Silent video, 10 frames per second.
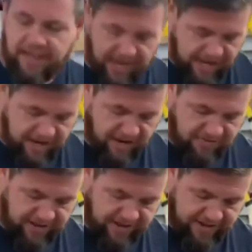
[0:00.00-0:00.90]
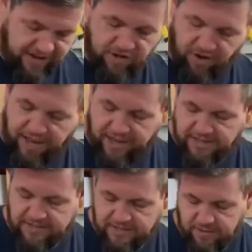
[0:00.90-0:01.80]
handcuff, like on your hands.